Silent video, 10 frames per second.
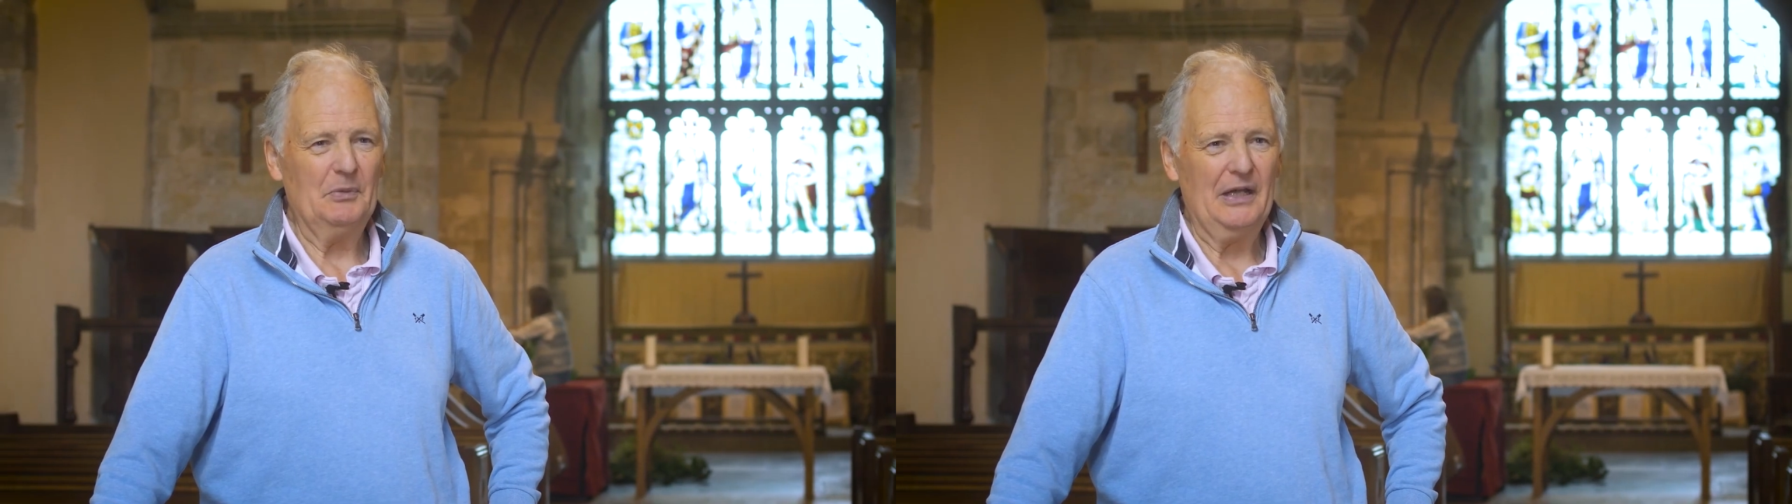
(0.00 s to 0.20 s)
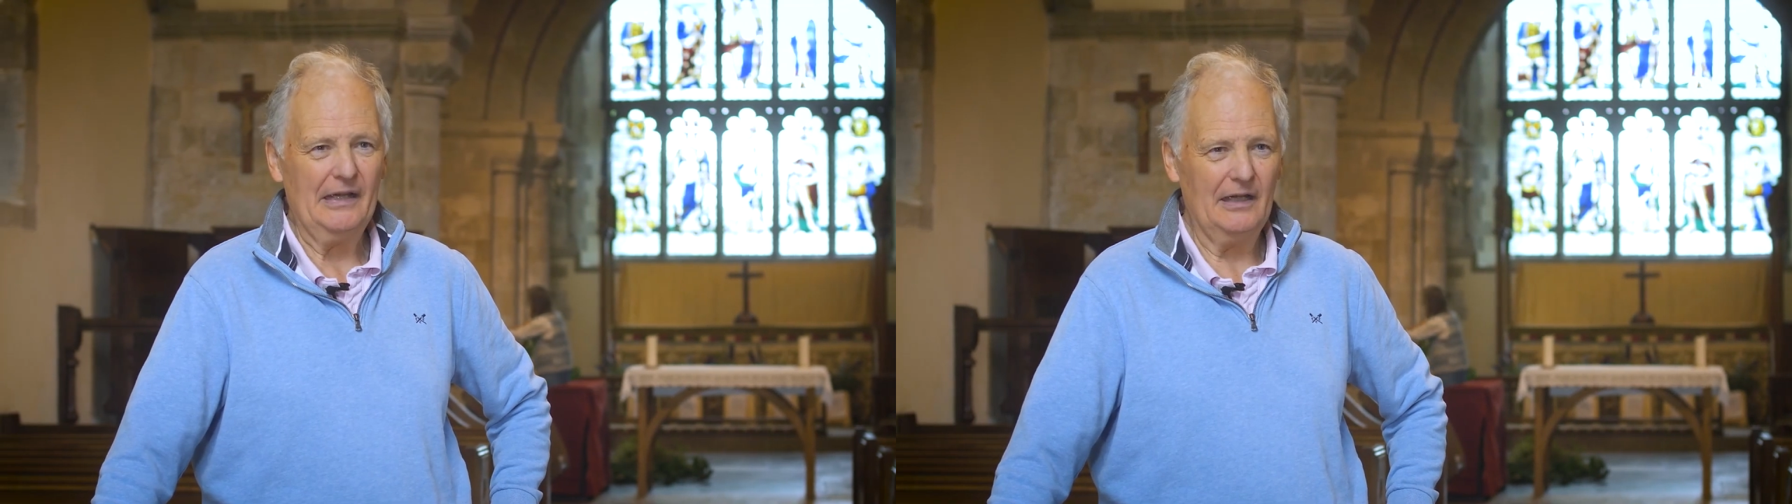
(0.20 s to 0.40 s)

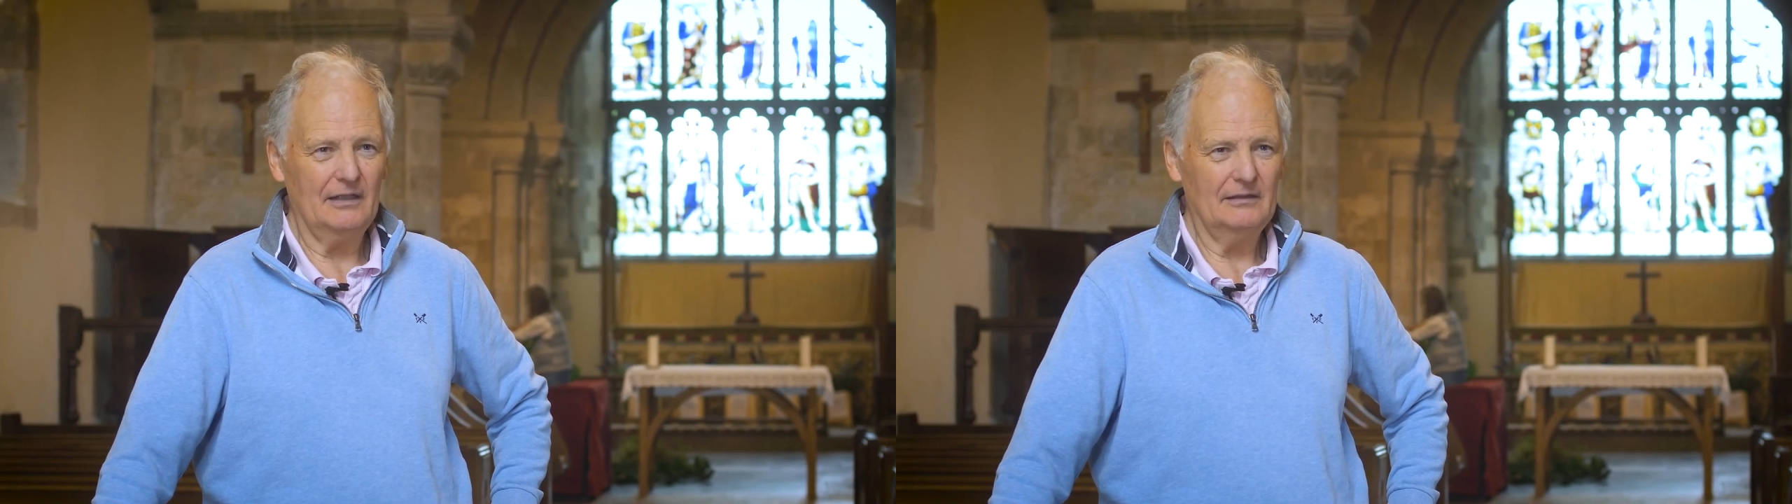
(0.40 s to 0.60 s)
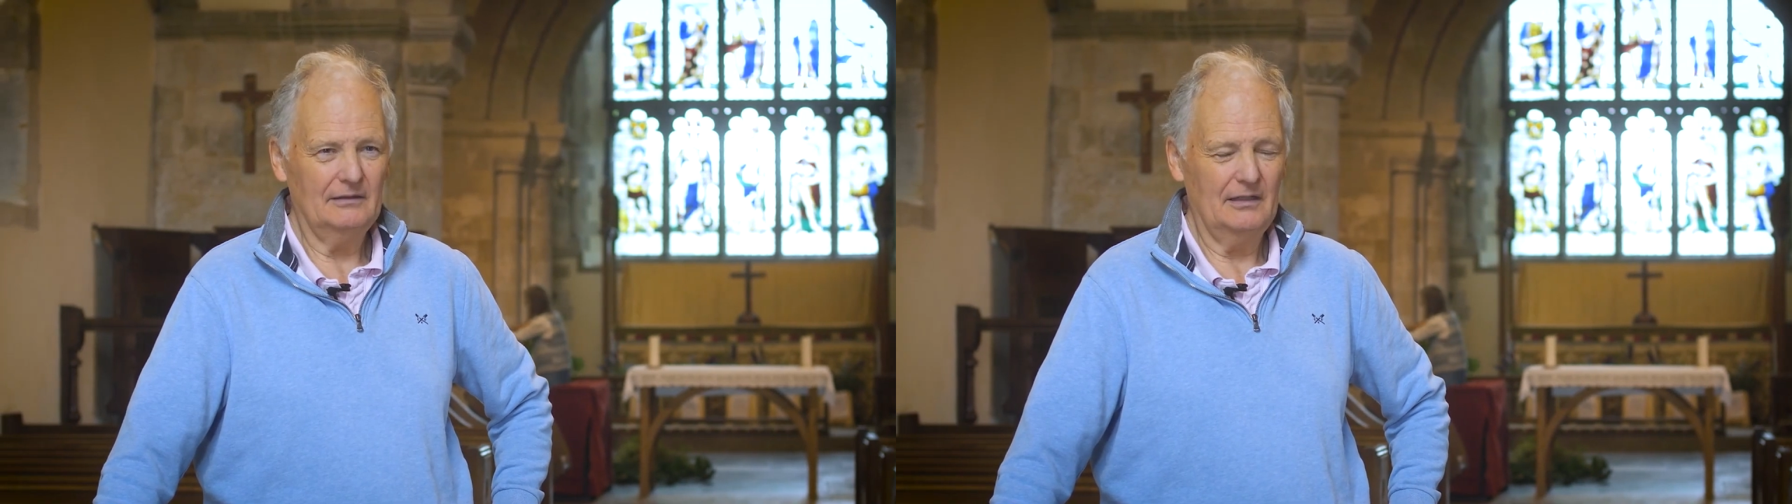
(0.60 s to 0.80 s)

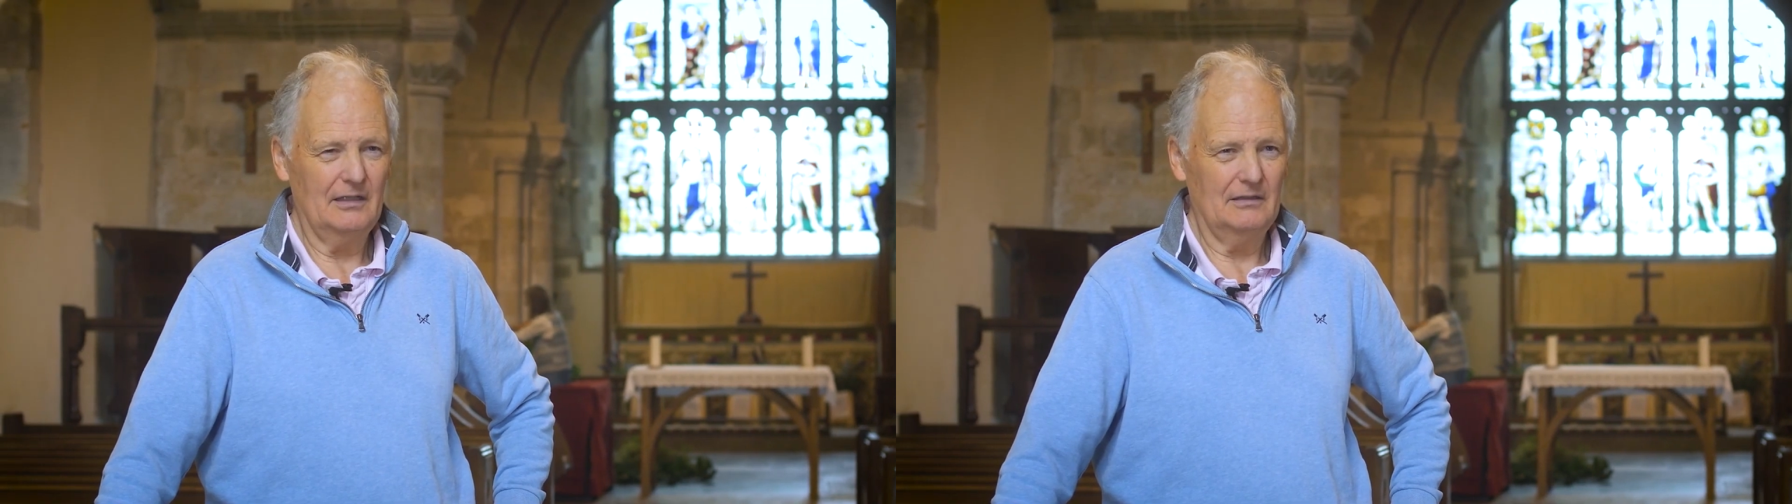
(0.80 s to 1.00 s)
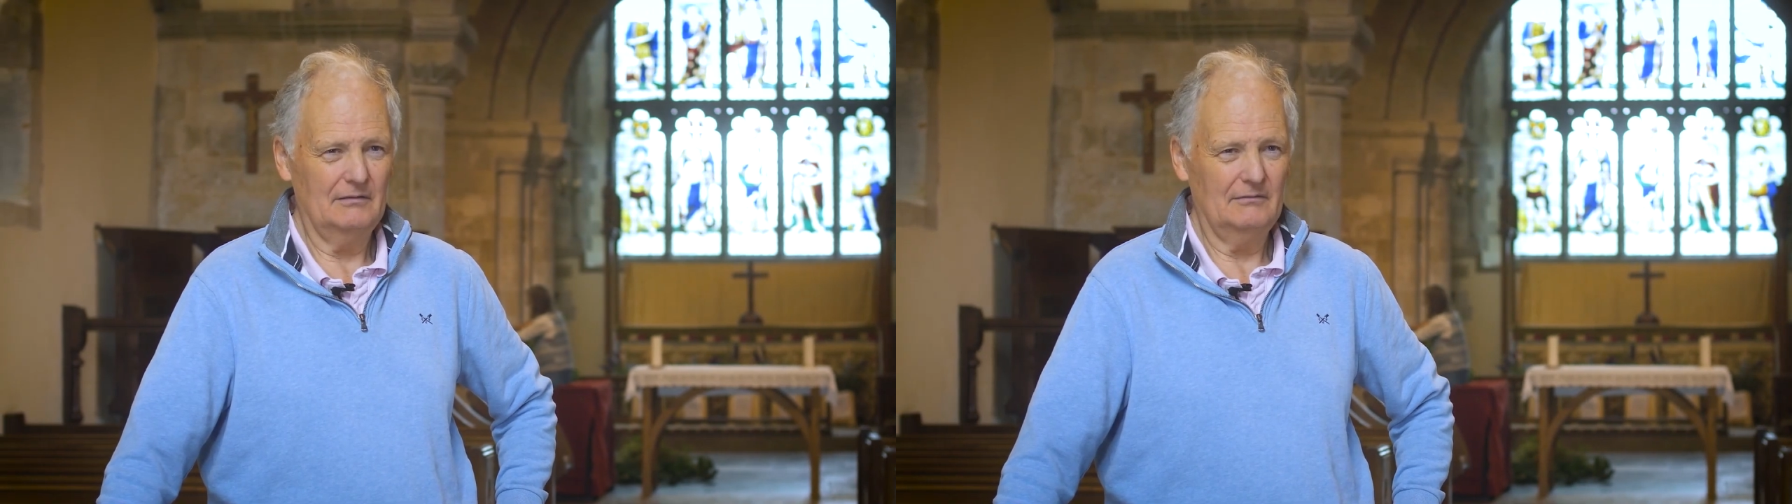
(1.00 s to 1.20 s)
pear
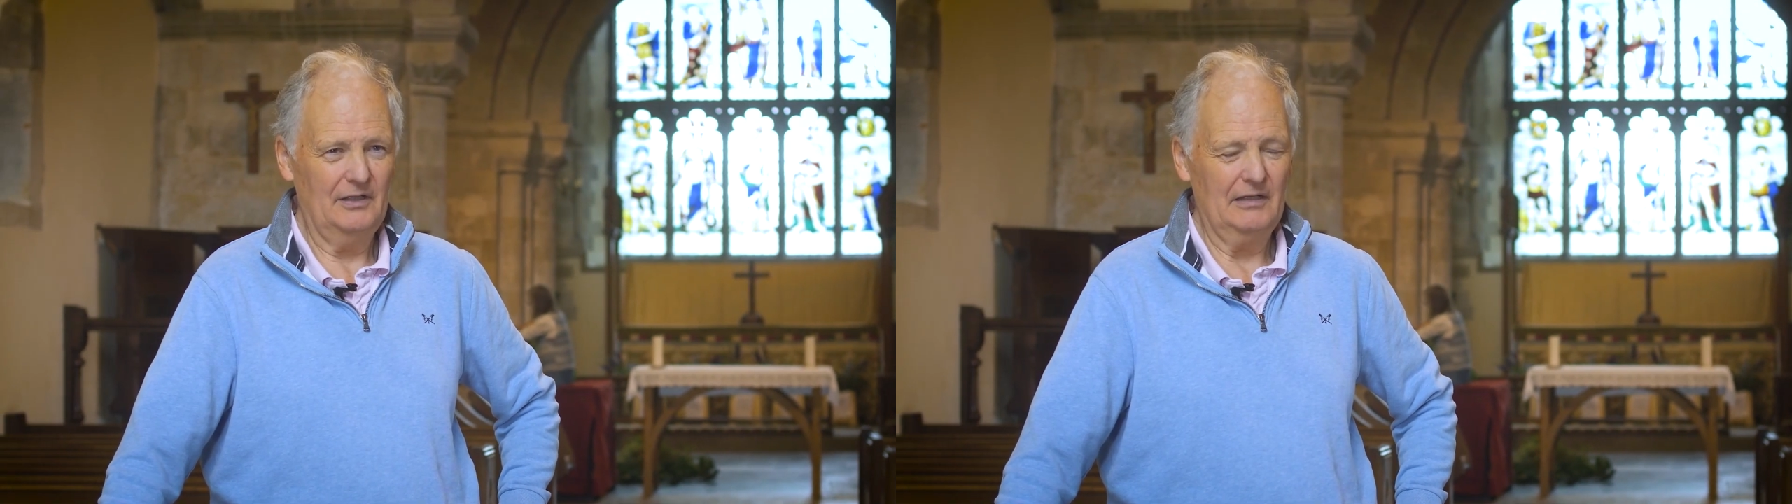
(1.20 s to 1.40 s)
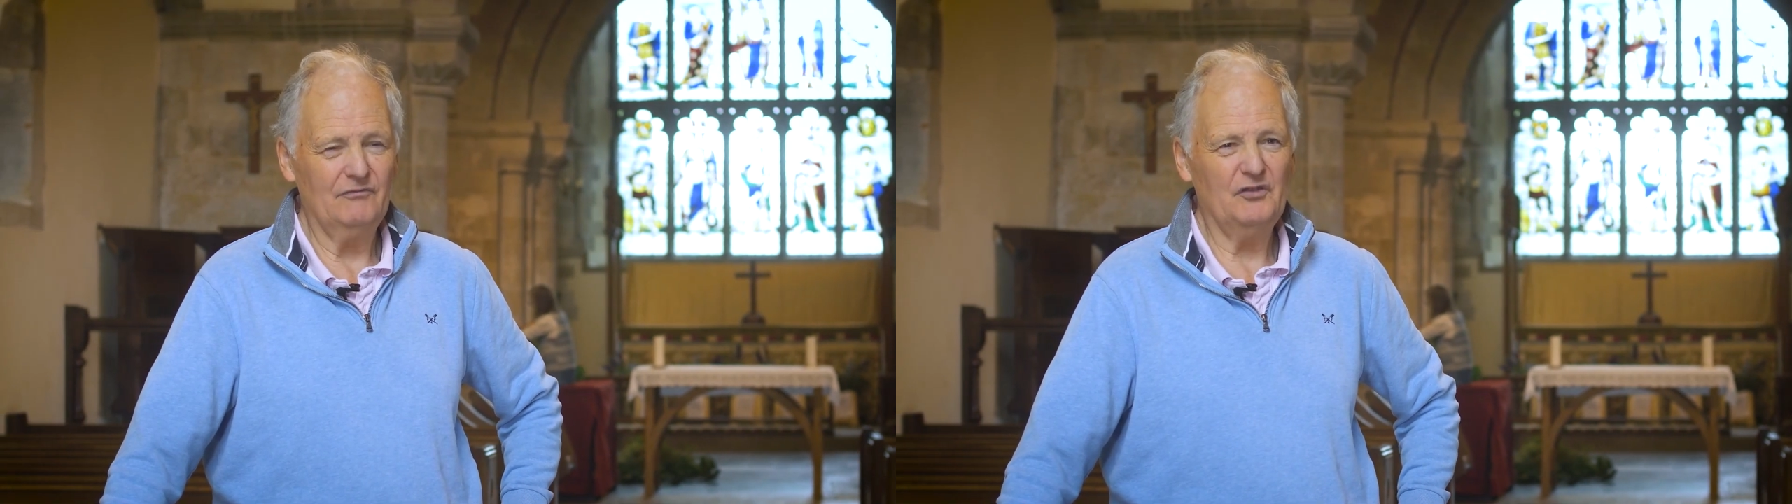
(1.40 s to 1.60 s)

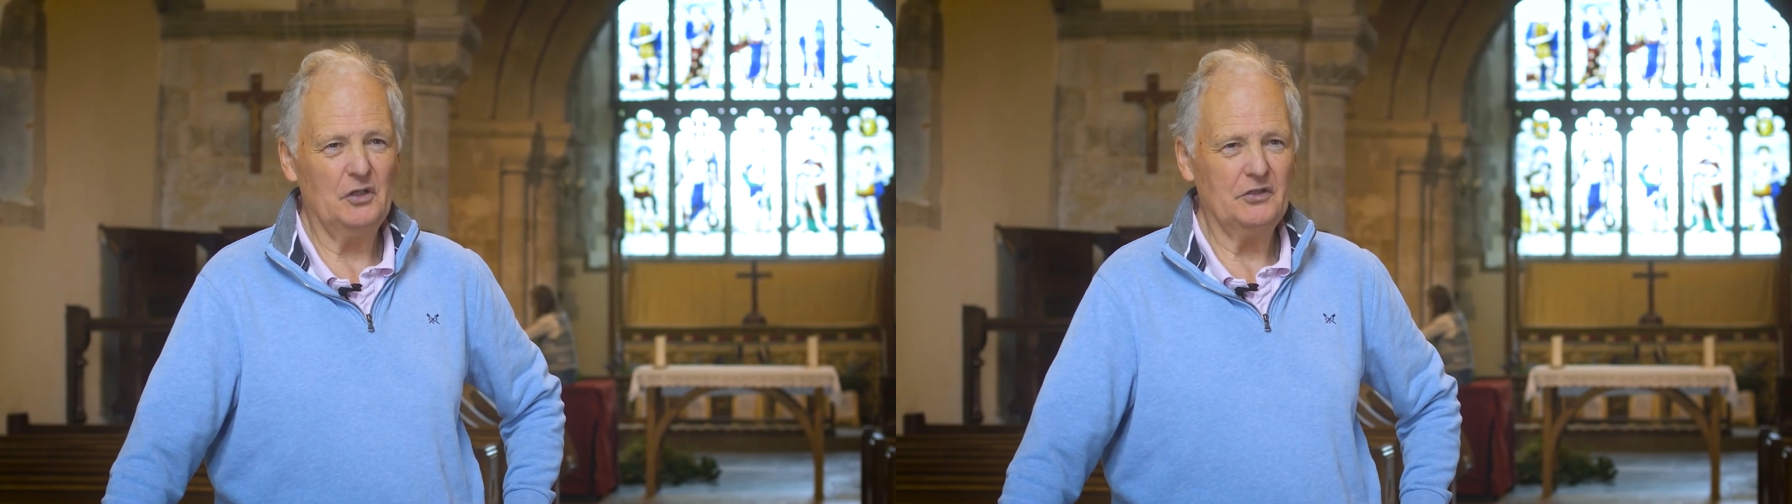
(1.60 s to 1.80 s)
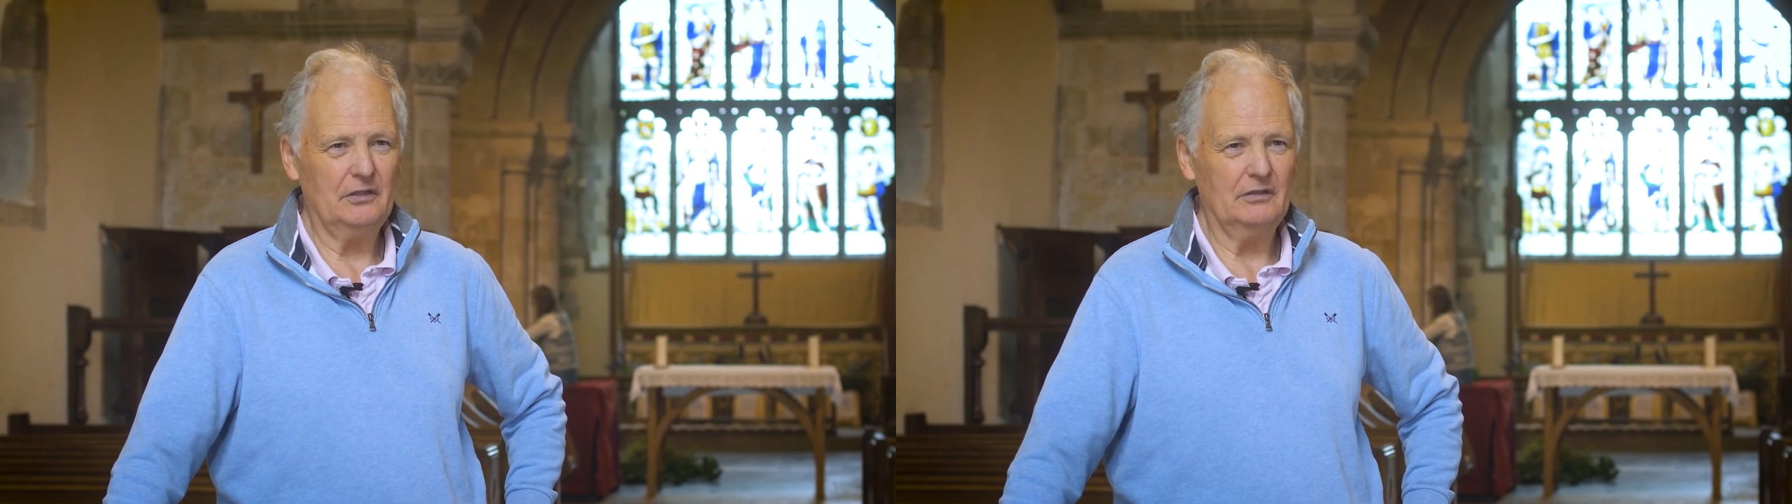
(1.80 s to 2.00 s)

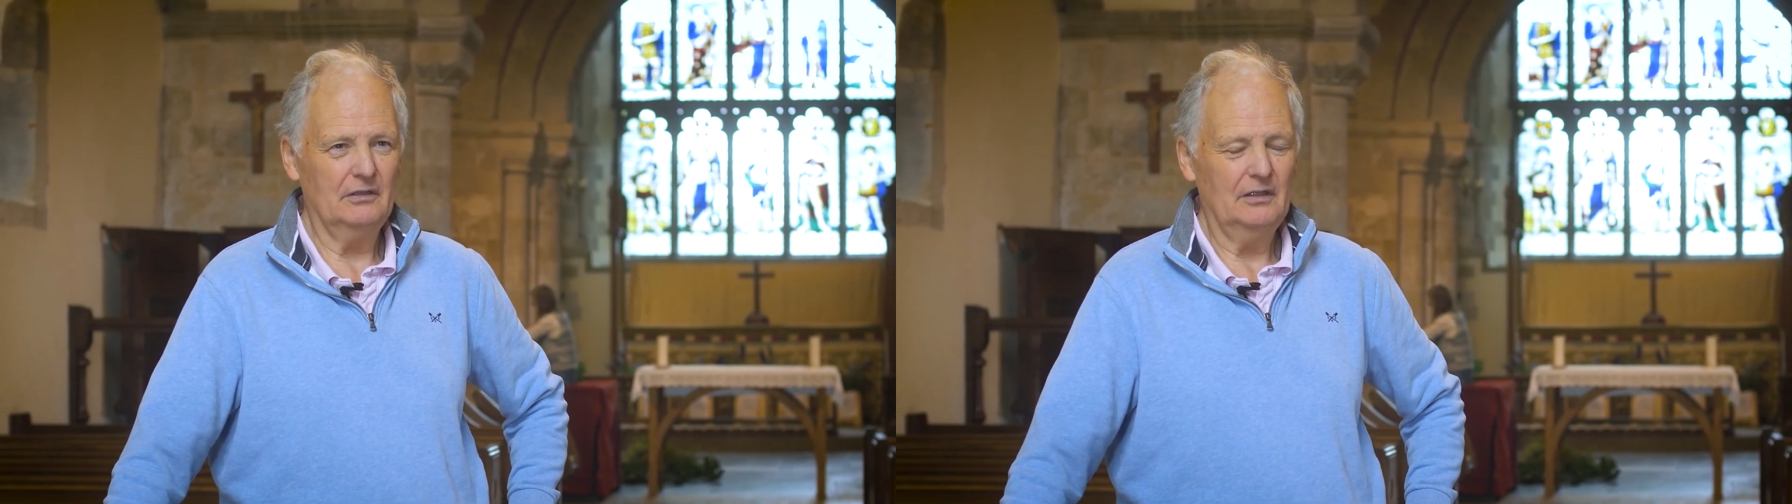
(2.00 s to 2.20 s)
inverted.